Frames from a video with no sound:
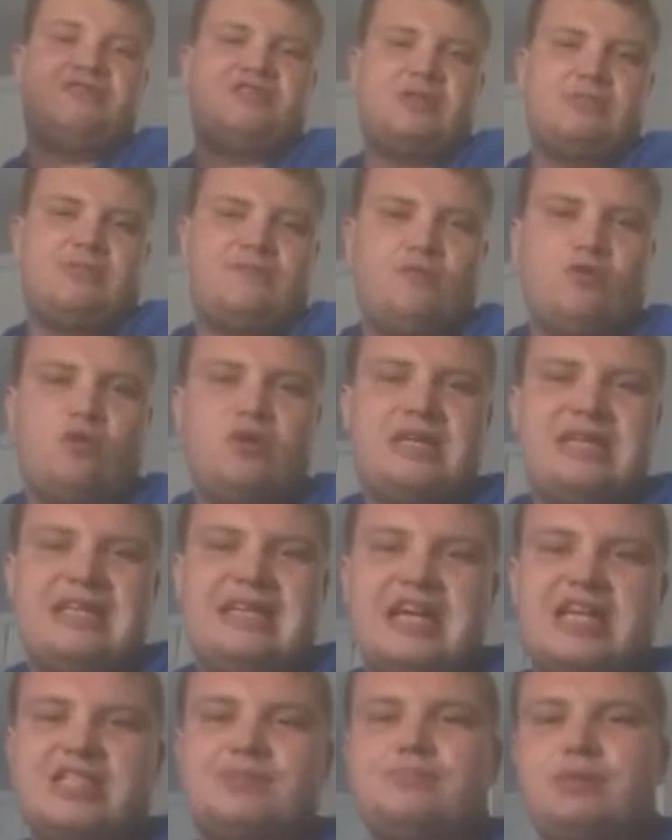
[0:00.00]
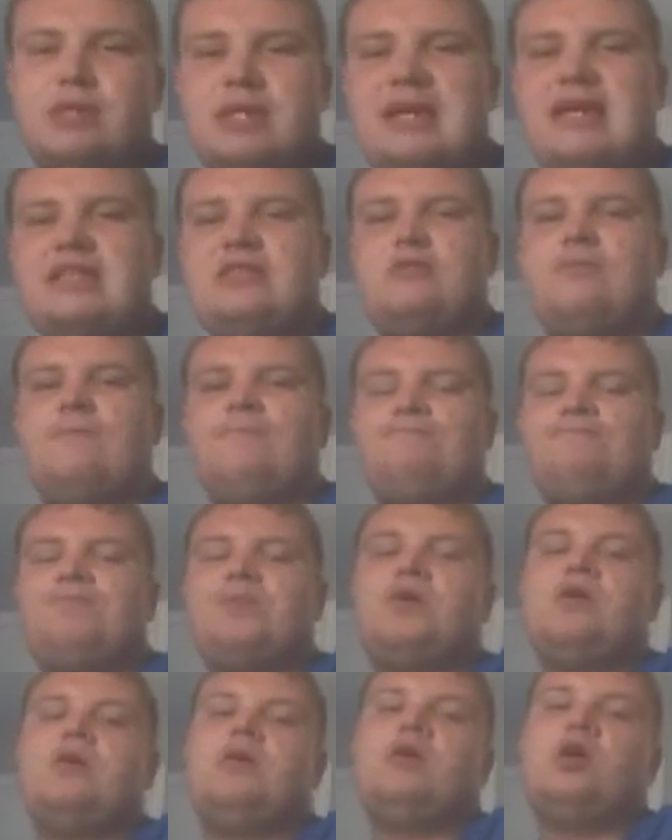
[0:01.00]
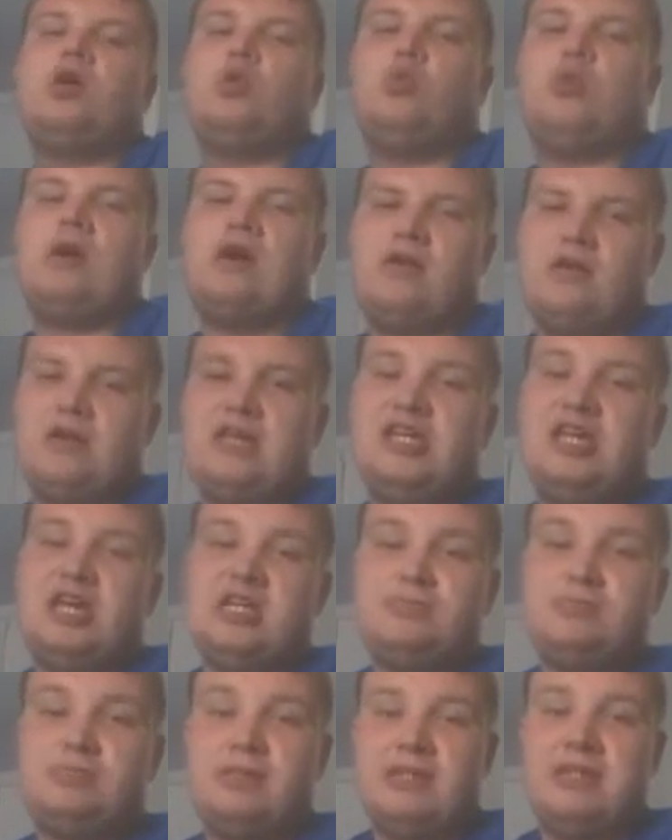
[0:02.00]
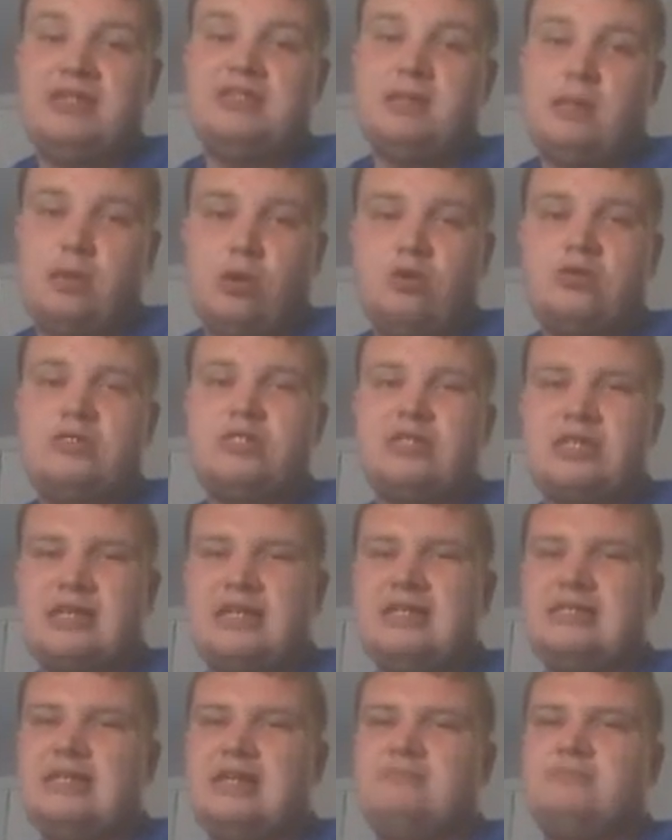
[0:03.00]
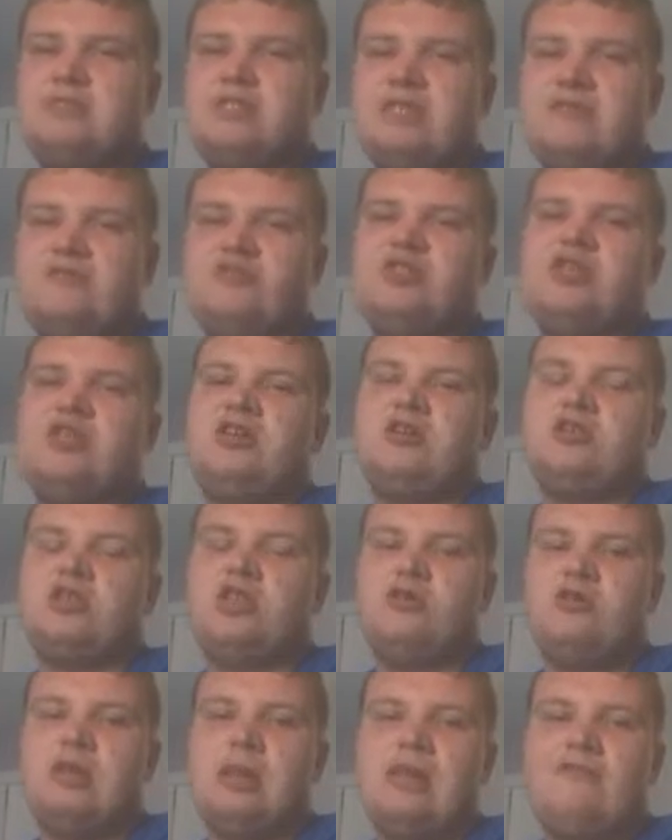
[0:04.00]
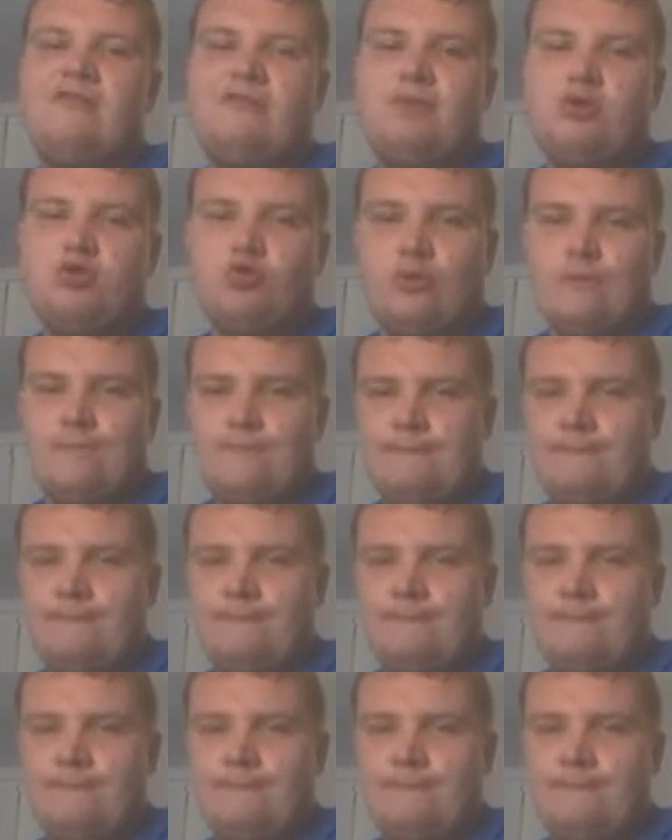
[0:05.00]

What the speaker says: I said before, he has played alongside Steven Gerrard down at Liverpool.